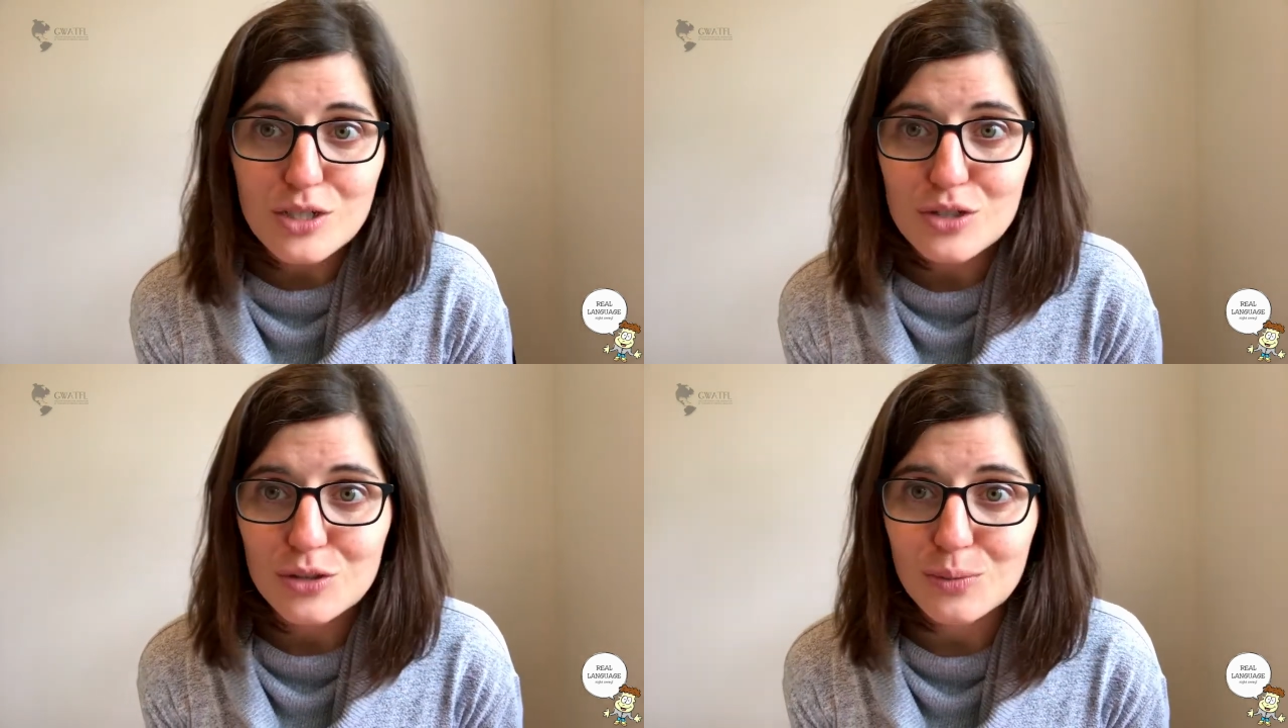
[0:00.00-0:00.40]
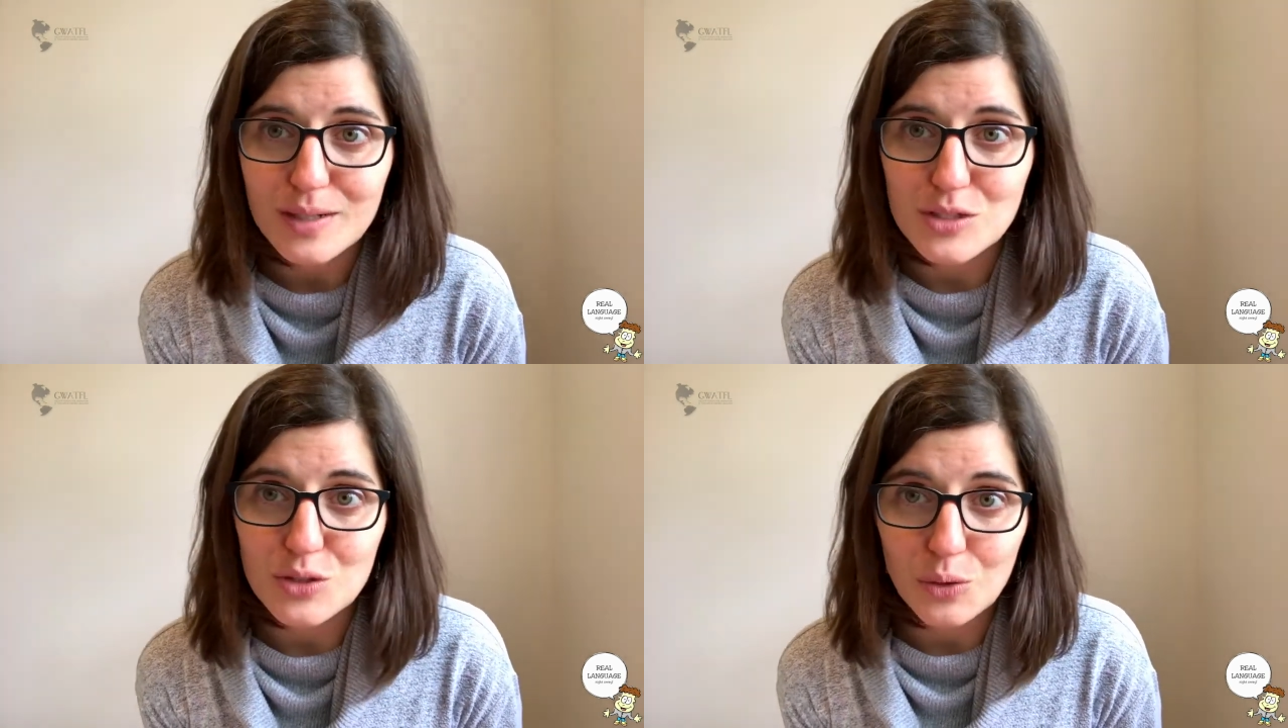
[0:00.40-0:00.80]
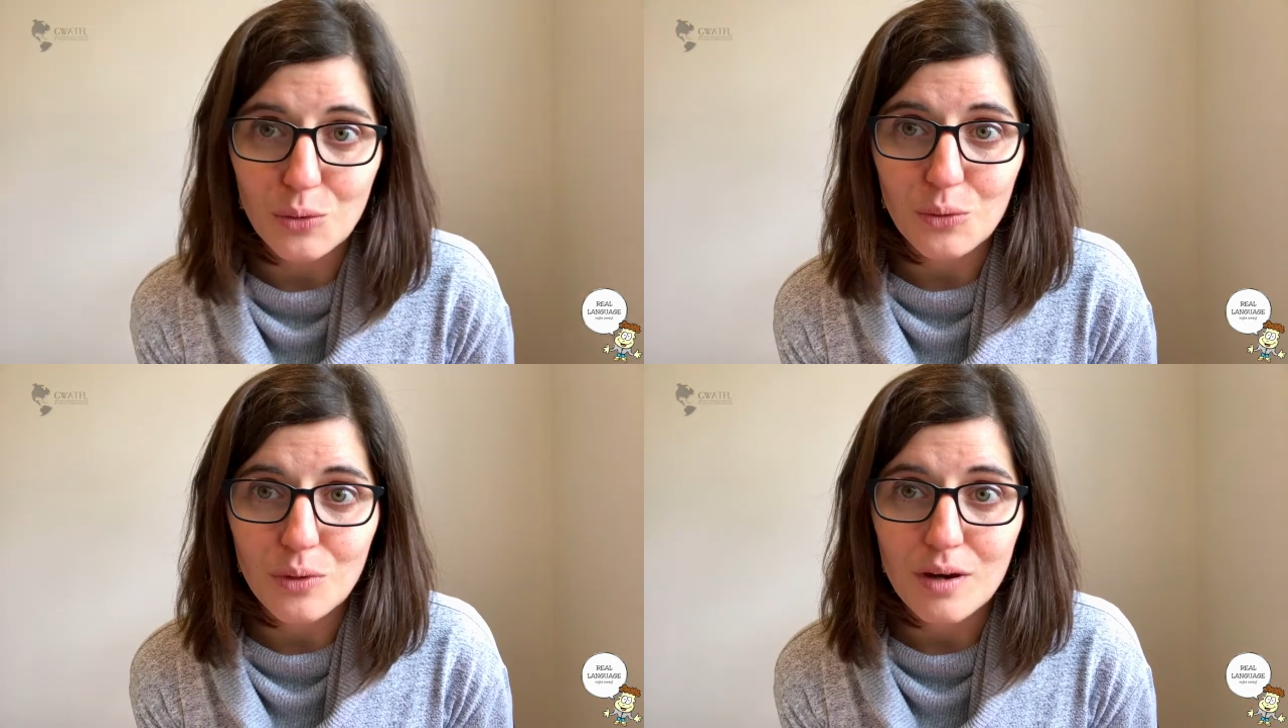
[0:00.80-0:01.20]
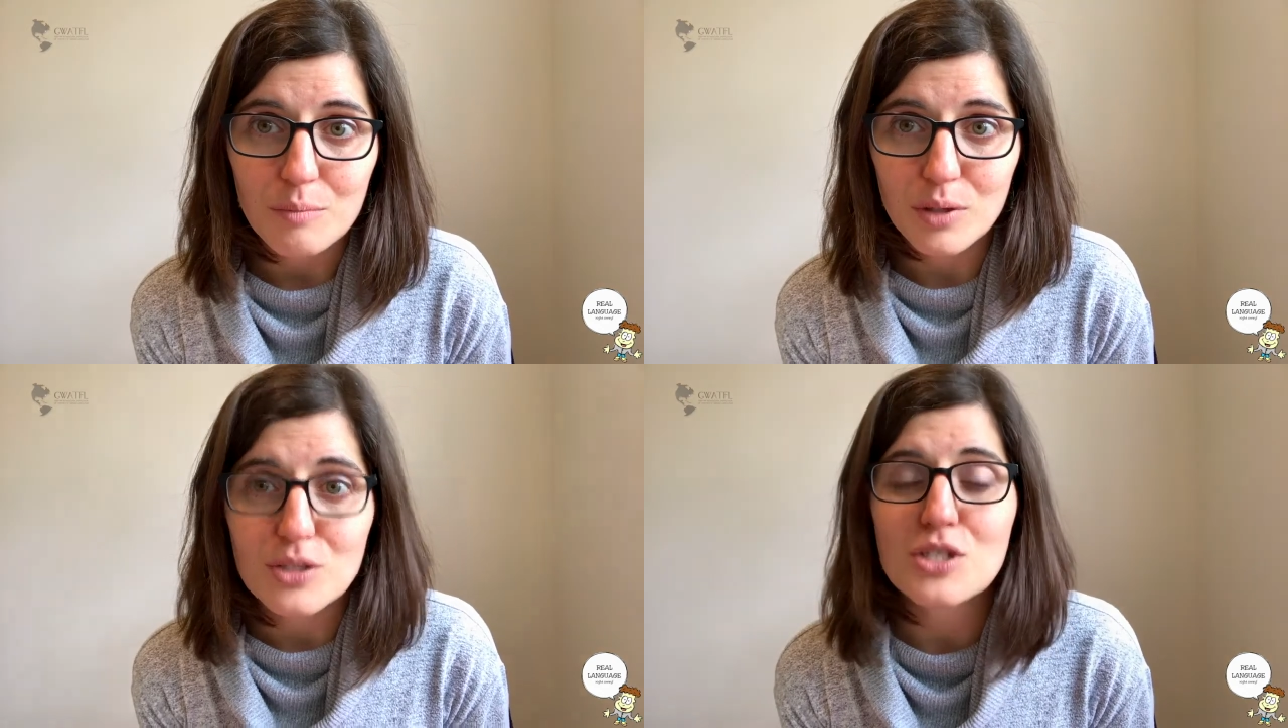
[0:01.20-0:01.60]
to do once you
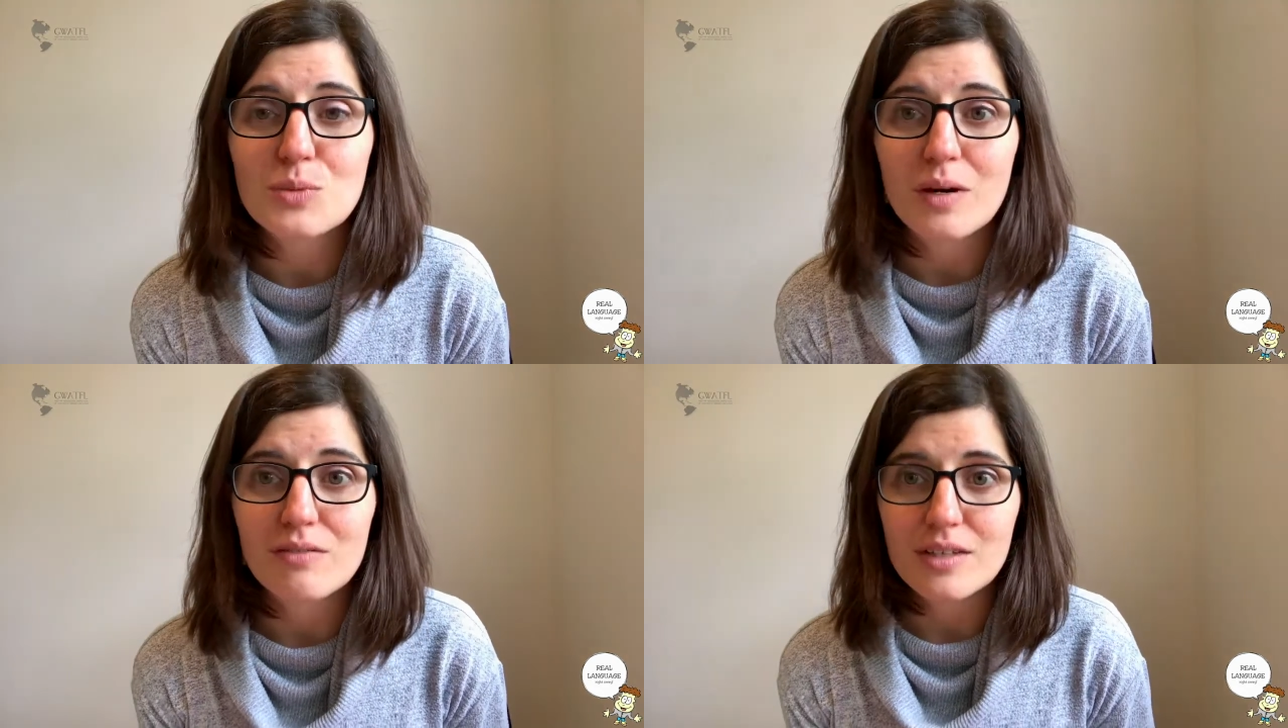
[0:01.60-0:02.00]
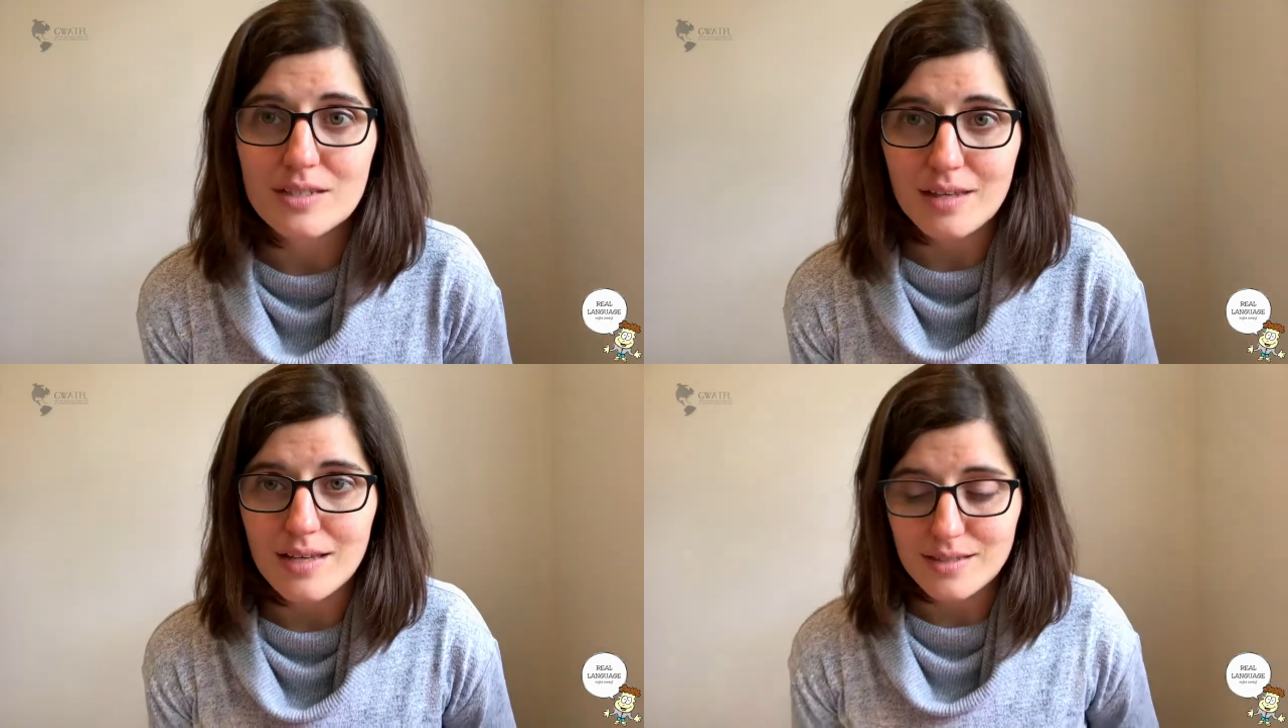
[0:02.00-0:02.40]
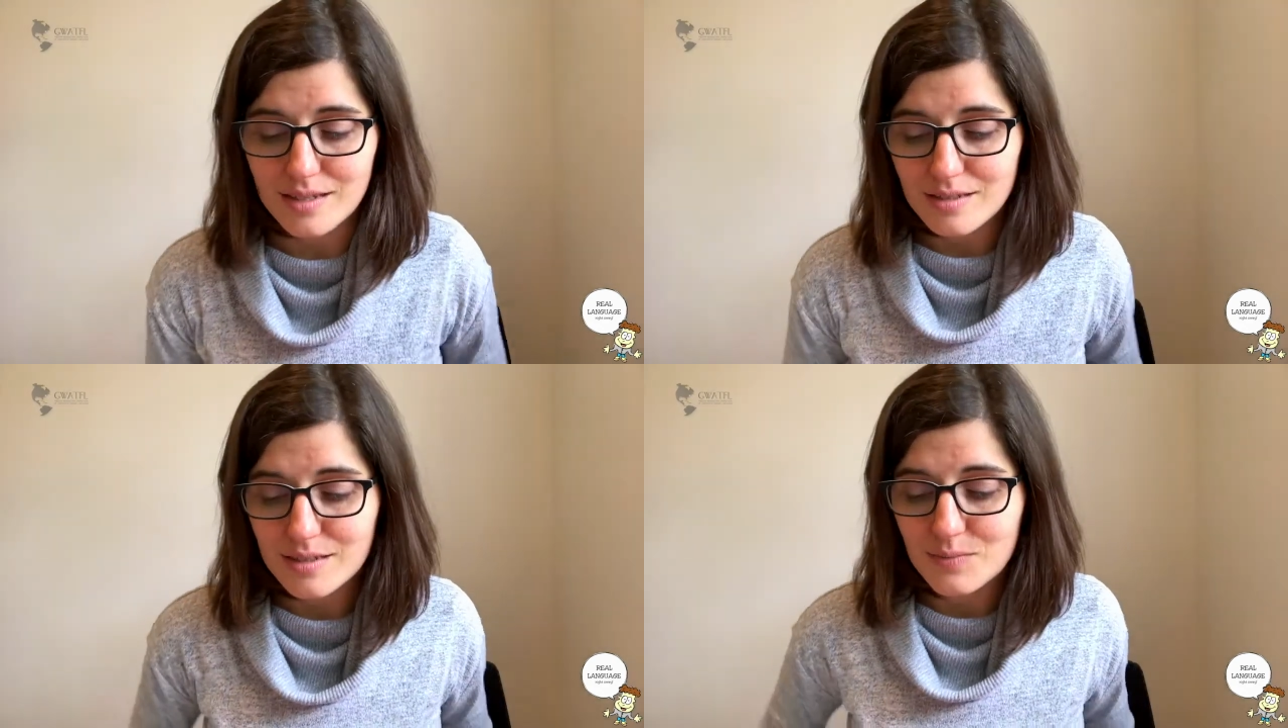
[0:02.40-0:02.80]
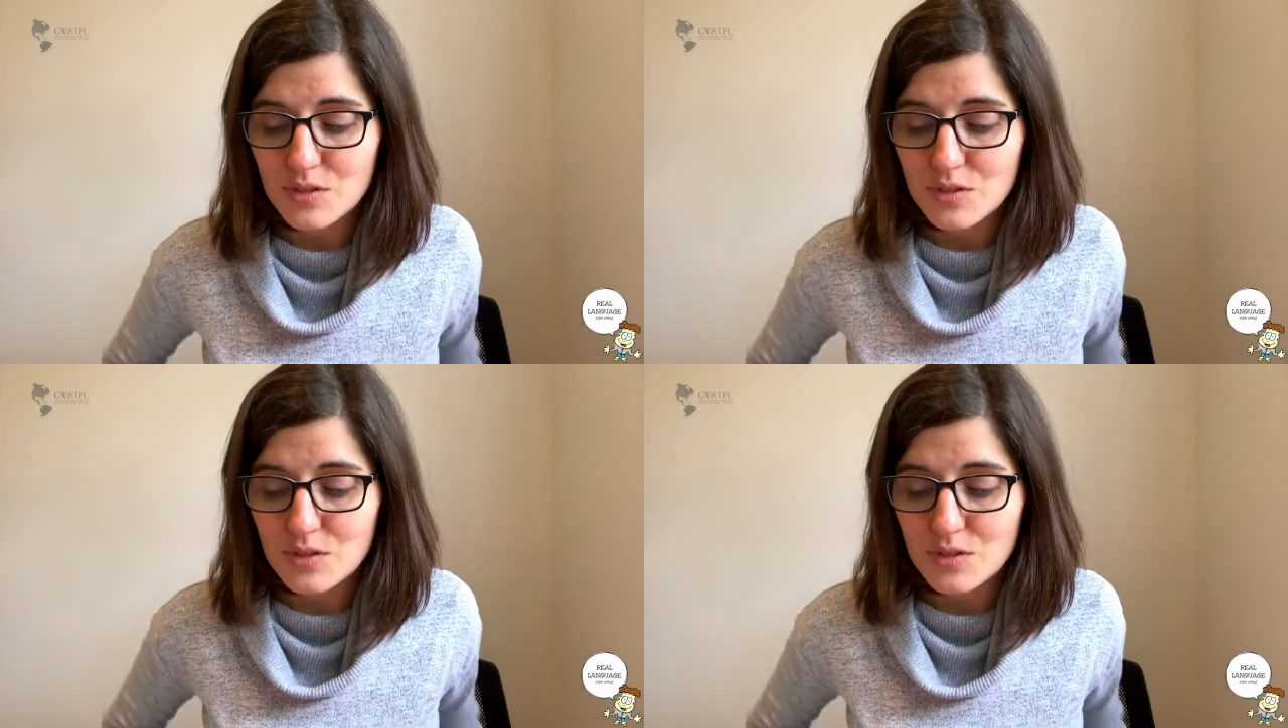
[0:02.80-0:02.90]
purchase one of these lessons.